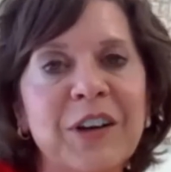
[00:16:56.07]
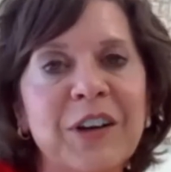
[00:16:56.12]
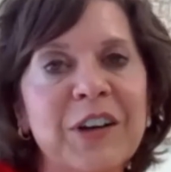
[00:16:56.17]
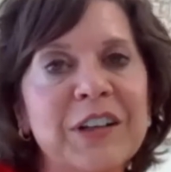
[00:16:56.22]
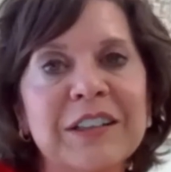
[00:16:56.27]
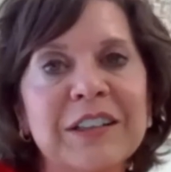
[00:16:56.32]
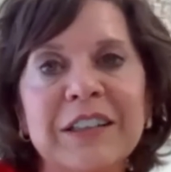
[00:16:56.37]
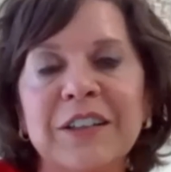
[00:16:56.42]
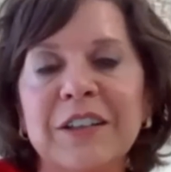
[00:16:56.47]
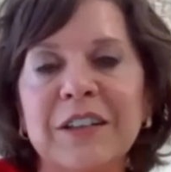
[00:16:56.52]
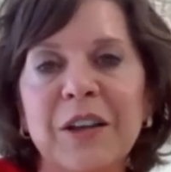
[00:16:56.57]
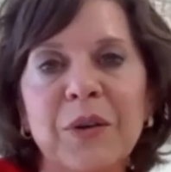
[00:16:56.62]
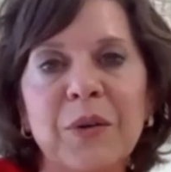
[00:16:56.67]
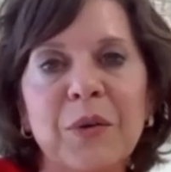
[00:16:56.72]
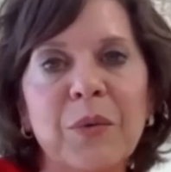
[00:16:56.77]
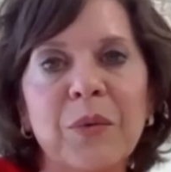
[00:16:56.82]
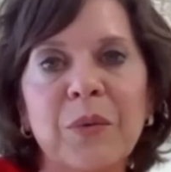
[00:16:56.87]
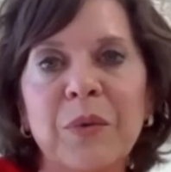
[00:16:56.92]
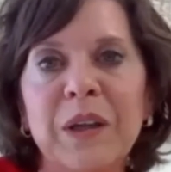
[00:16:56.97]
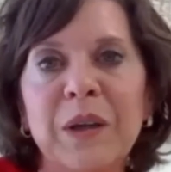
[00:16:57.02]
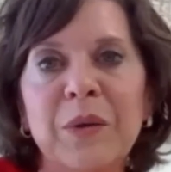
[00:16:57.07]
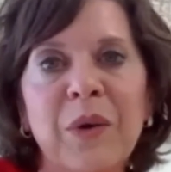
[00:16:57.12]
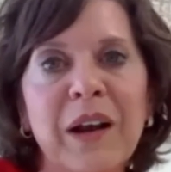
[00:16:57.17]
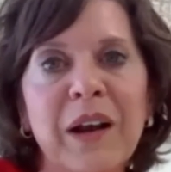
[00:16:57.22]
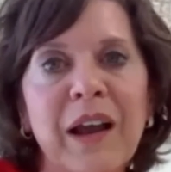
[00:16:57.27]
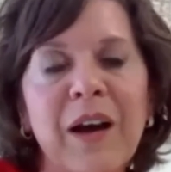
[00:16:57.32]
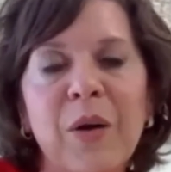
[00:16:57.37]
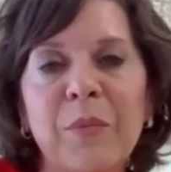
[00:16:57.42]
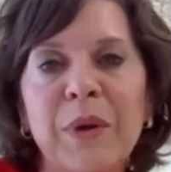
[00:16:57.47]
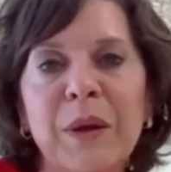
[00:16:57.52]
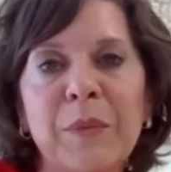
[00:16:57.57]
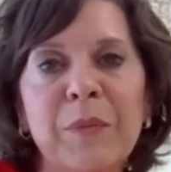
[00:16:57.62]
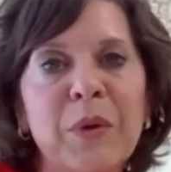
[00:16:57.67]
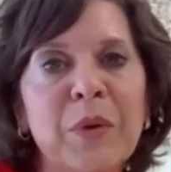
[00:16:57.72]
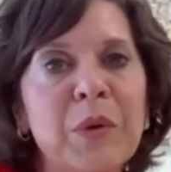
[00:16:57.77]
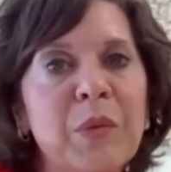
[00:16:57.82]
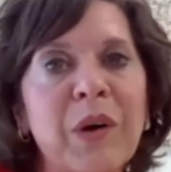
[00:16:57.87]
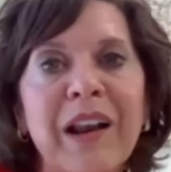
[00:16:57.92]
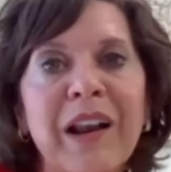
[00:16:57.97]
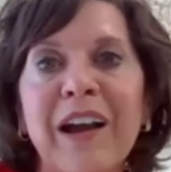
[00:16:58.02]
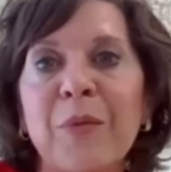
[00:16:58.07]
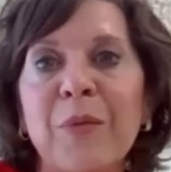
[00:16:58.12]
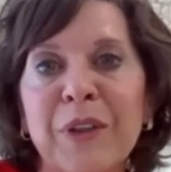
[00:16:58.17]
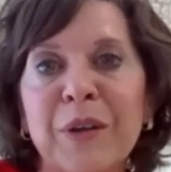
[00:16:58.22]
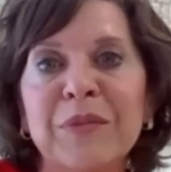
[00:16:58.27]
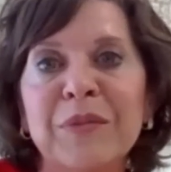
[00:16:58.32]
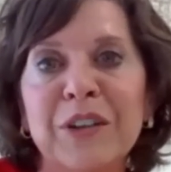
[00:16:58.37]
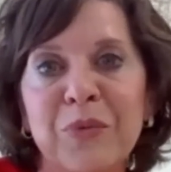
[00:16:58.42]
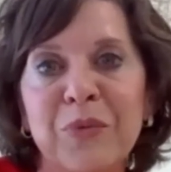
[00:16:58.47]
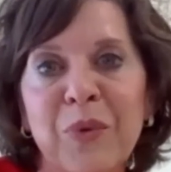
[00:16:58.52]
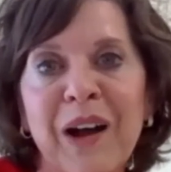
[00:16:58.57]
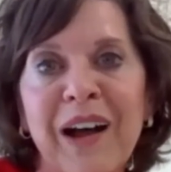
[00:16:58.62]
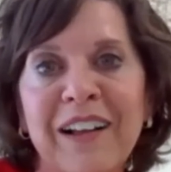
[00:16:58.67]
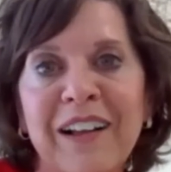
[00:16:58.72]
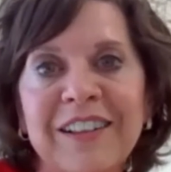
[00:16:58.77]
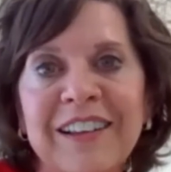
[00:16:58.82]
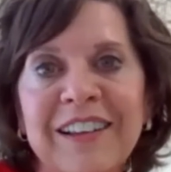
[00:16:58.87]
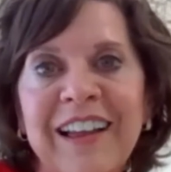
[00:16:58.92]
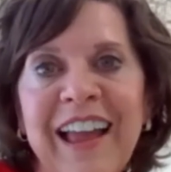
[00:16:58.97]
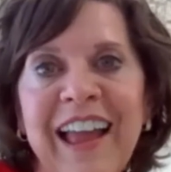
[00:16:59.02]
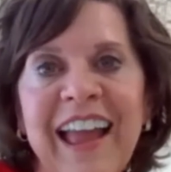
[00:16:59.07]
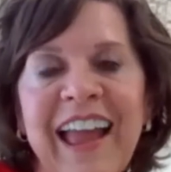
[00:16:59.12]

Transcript: very clear that we want to help people and we want to help them live well.